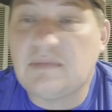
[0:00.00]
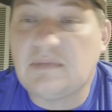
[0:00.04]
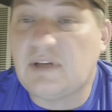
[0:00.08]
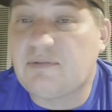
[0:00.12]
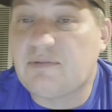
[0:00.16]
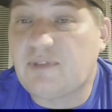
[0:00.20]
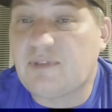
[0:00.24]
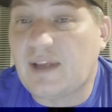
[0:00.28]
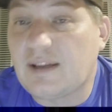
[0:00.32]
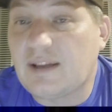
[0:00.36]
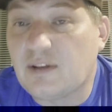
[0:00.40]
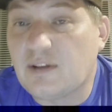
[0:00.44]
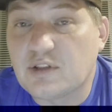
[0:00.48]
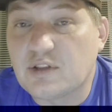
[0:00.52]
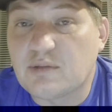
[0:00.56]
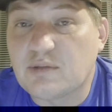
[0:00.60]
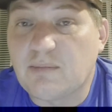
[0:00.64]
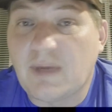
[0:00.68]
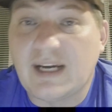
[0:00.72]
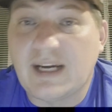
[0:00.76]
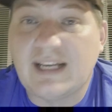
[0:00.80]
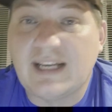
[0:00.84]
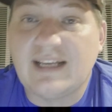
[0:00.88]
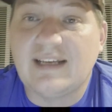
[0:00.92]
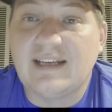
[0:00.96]
they lose
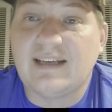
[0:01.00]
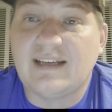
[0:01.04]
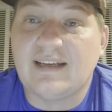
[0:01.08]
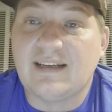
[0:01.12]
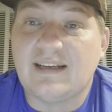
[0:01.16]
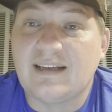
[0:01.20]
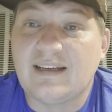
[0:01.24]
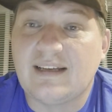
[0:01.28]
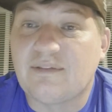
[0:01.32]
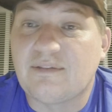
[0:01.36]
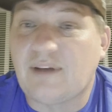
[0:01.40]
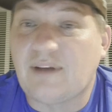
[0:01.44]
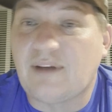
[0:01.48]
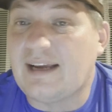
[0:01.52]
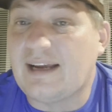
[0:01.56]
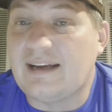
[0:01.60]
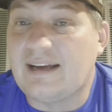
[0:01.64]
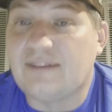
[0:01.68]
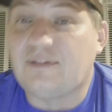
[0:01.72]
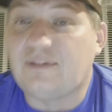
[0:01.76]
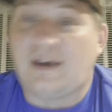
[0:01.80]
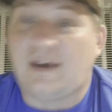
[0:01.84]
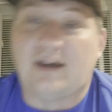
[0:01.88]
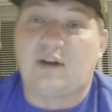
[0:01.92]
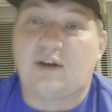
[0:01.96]
money, if
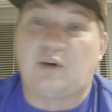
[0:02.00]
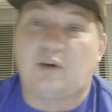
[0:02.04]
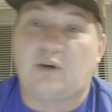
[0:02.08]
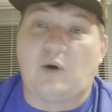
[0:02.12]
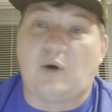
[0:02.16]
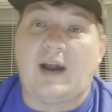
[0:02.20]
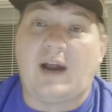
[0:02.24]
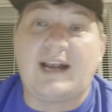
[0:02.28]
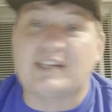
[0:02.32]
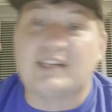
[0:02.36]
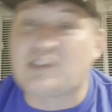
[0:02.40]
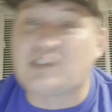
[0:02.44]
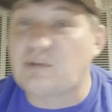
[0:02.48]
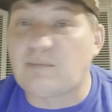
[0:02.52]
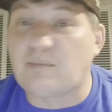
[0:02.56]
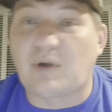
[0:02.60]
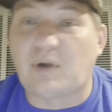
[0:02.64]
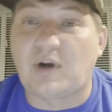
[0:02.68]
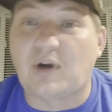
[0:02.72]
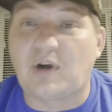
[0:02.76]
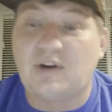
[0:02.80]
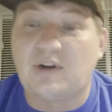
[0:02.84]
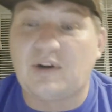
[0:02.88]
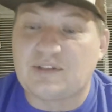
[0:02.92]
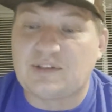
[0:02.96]
I crash and
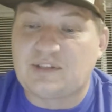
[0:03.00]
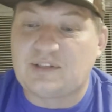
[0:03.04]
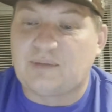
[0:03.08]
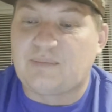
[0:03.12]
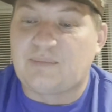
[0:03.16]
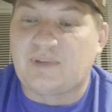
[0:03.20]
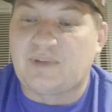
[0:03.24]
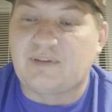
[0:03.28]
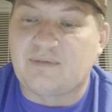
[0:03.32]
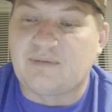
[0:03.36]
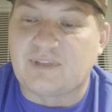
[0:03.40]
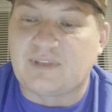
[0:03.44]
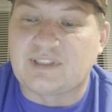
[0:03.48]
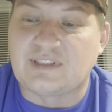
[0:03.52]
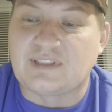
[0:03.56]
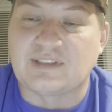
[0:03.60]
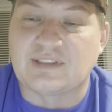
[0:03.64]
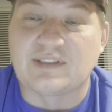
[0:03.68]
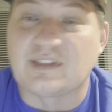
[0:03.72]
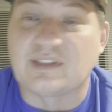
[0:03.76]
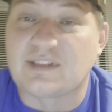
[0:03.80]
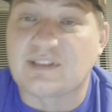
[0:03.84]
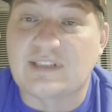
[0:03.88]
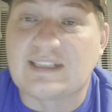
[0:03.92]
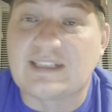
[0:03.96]
burn or something, which is
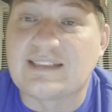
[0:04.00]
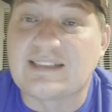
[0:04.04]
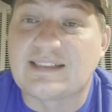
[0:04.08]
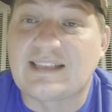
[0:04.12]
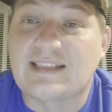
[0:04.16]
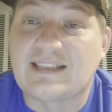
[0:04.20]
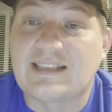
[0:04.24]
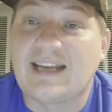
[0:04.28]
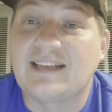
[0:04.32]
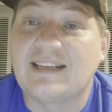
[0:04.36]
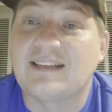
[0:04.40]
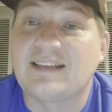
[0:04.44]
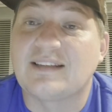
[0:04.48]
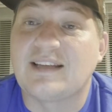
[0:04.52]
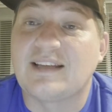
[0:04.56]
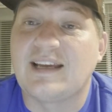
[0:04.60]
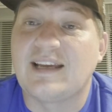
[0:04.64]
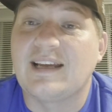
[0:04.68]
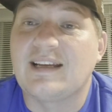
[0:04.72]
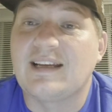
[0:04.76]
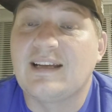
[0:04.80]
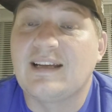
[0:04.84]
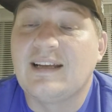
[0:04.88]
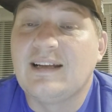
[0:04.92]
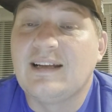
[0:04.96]
just insane to think,